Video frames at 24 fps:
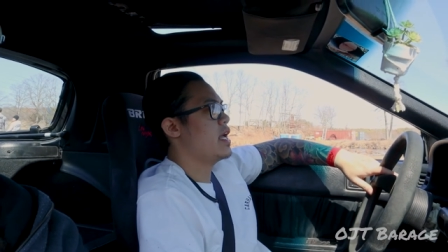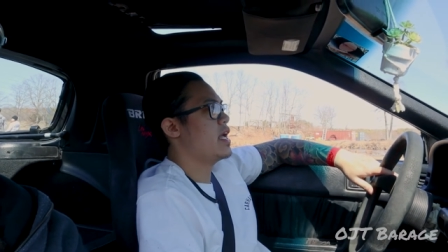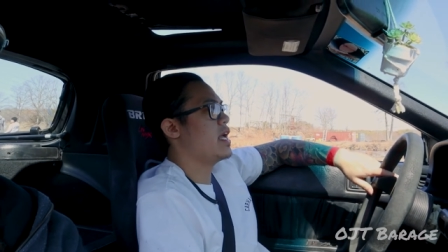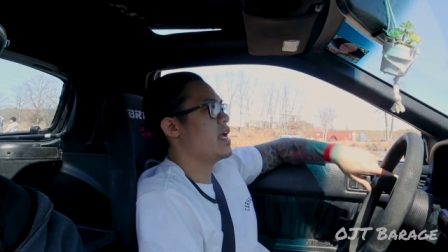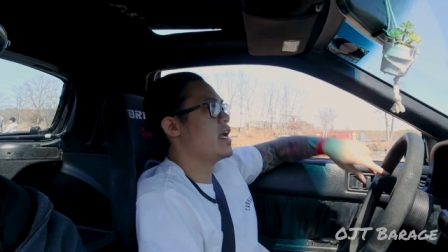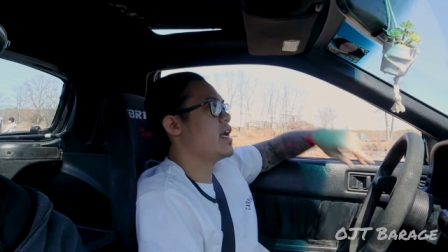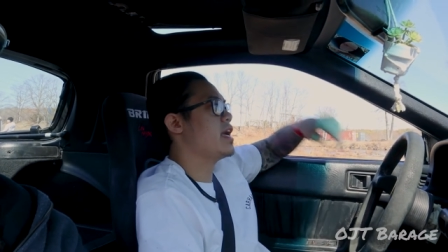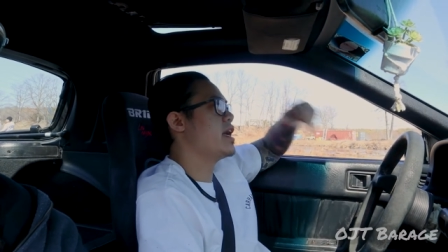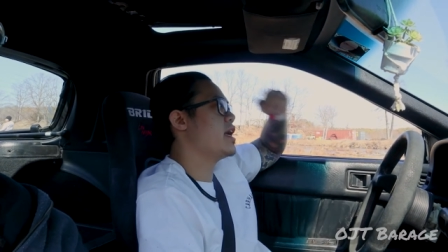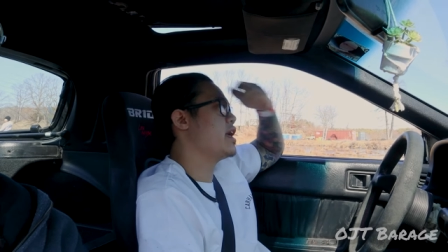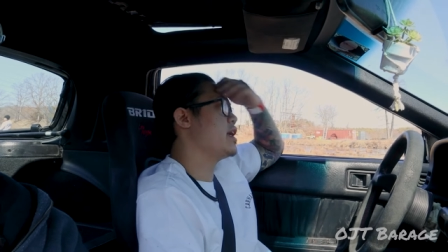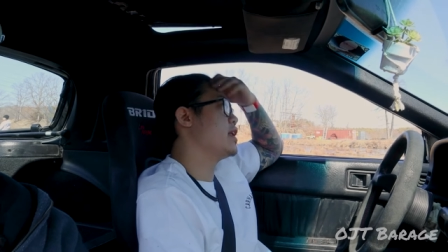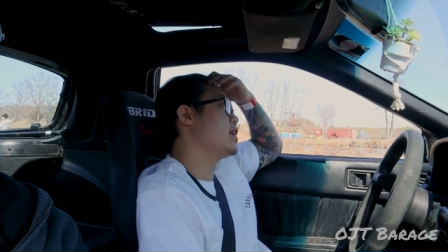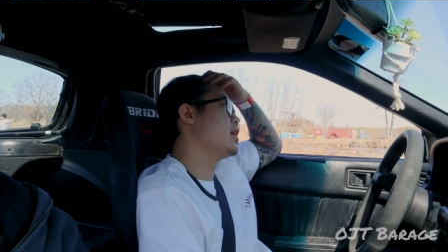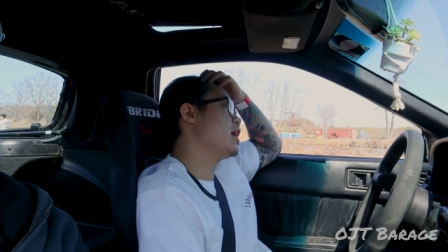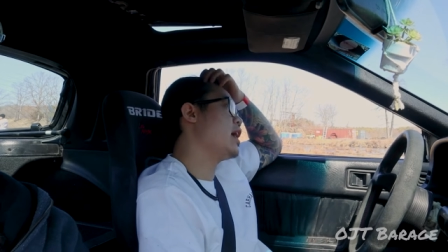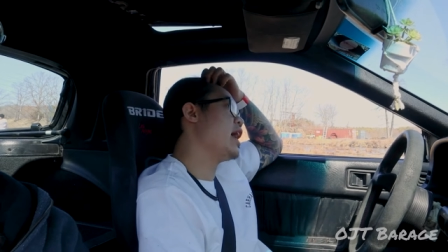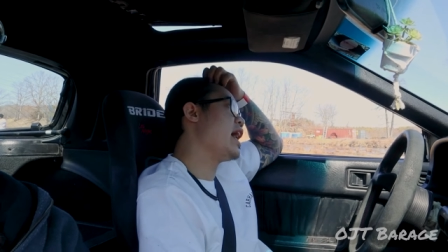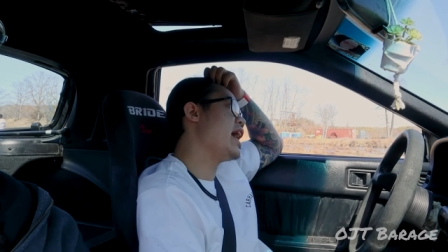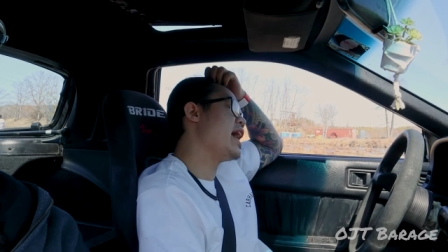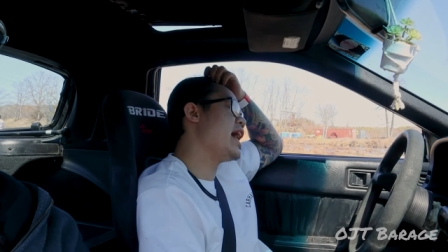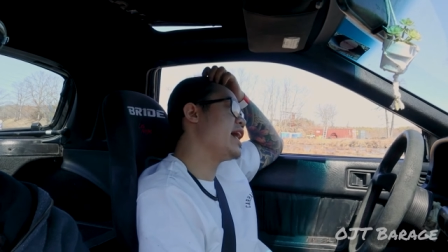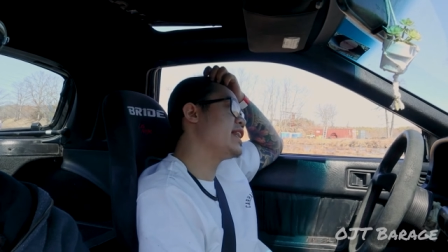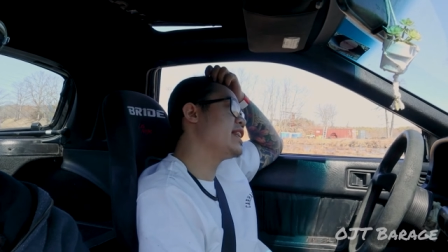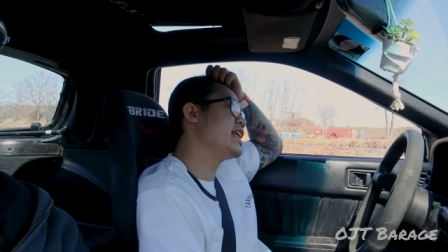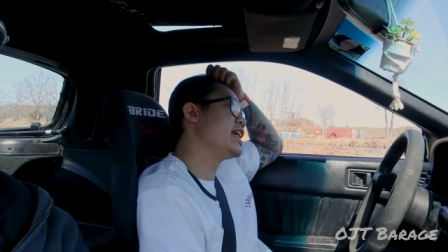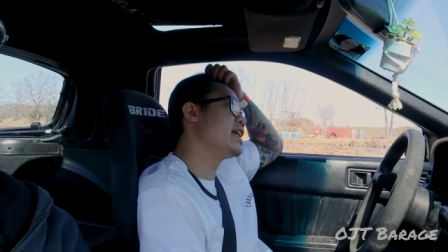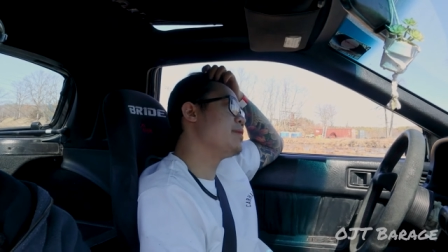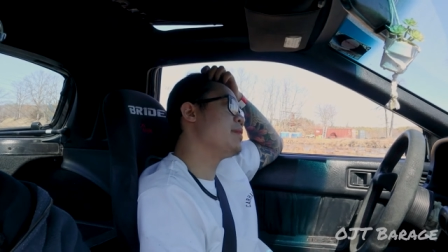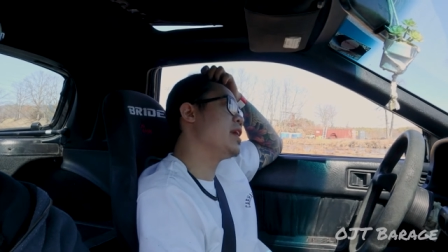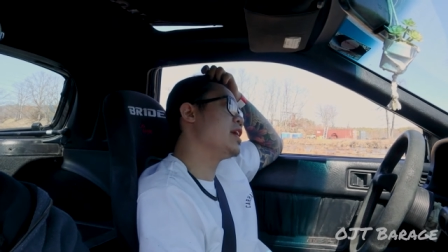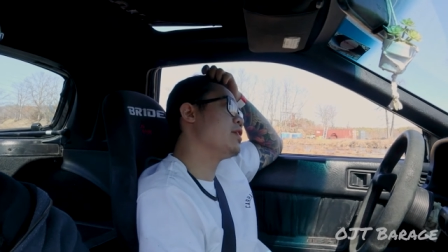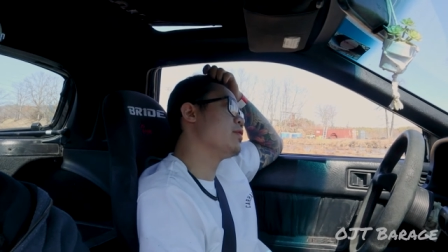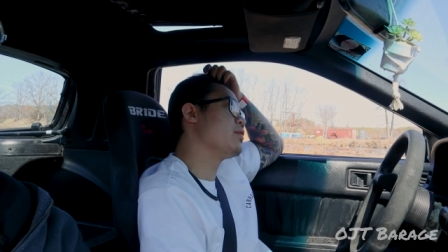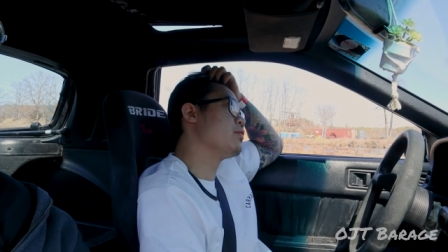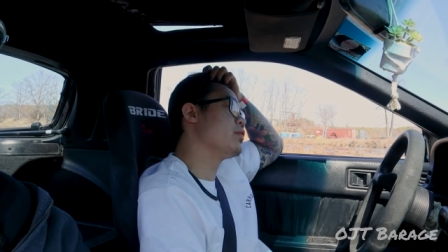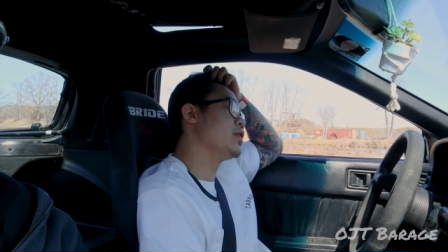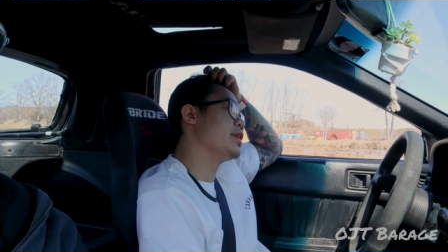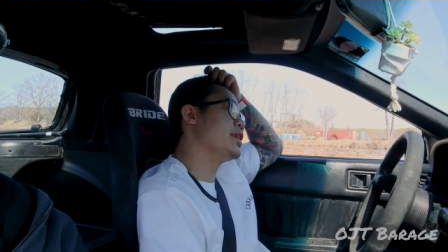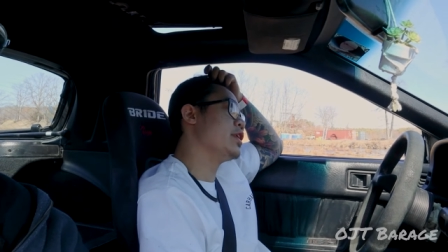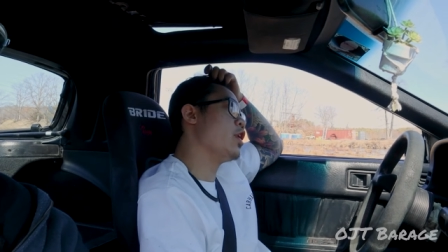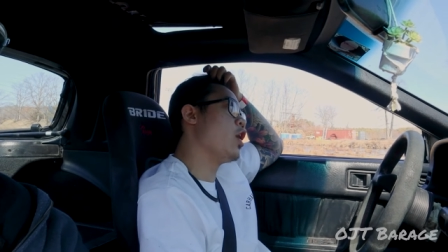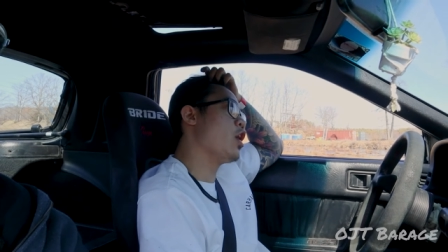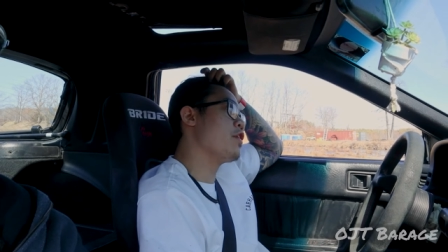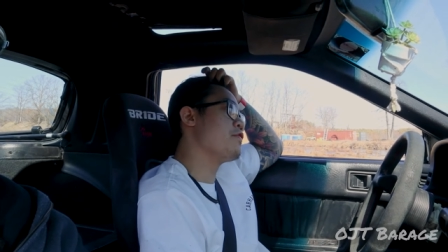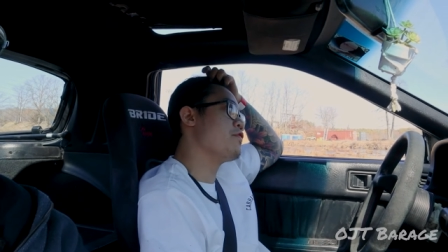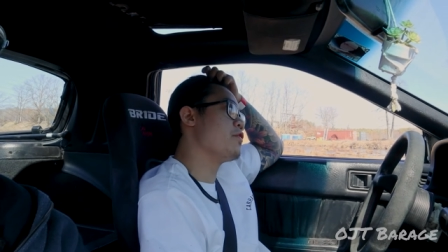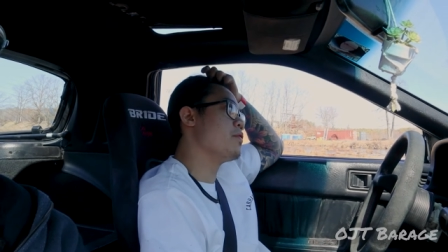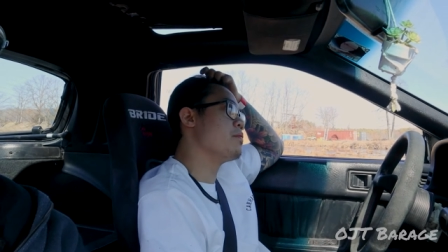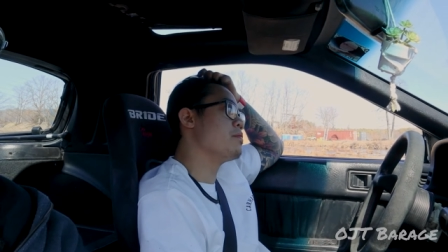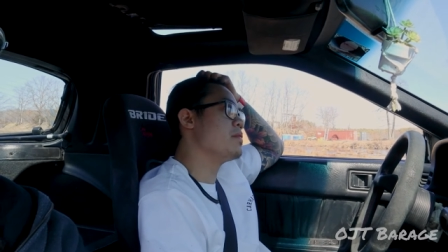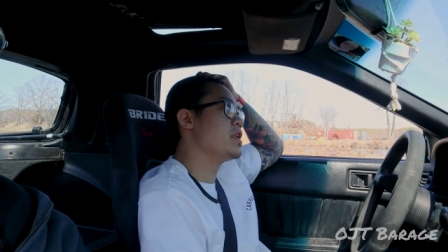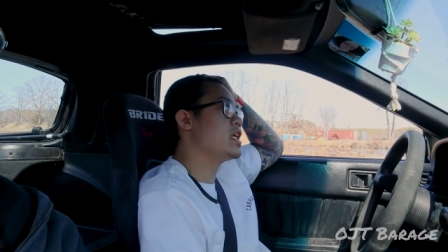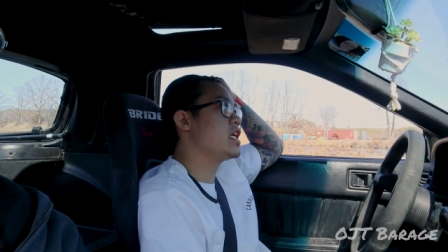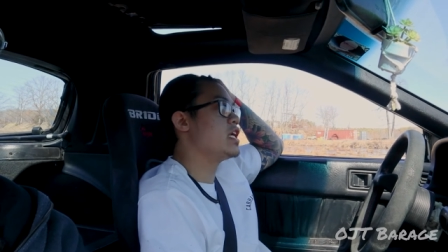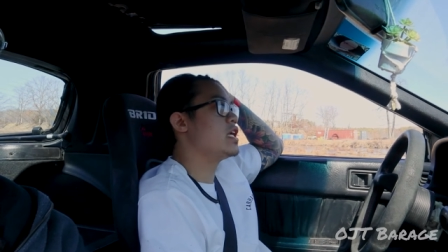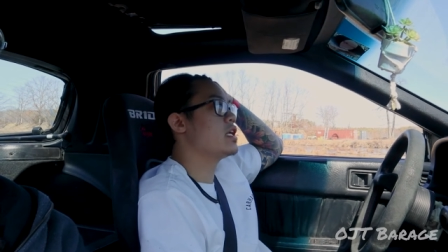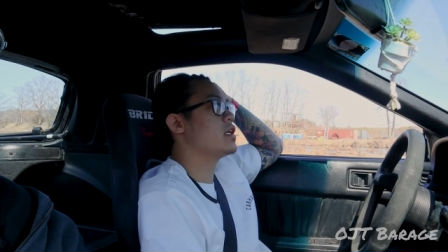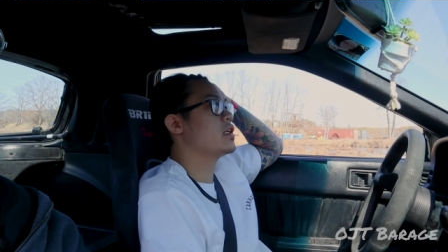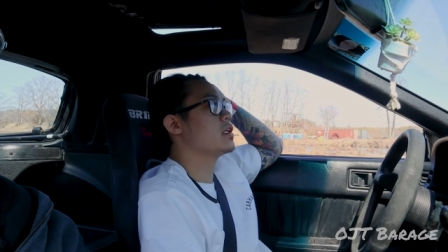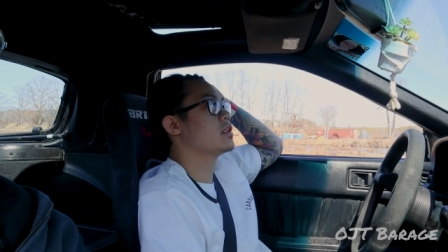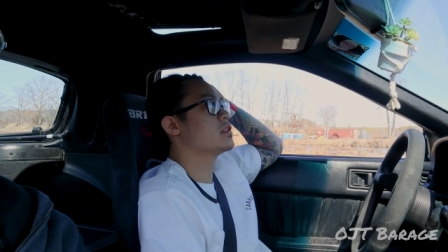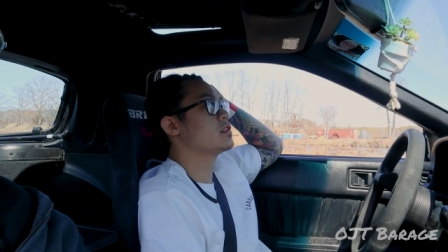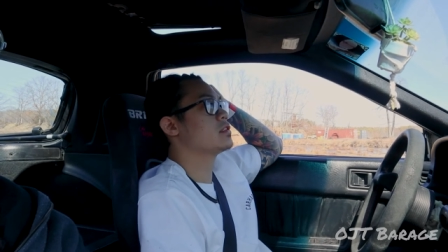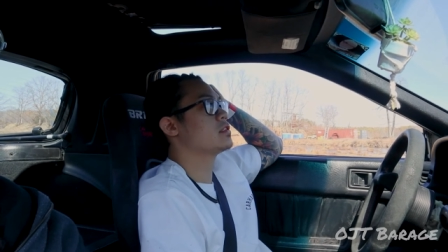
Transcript: And I think it made it really hard for me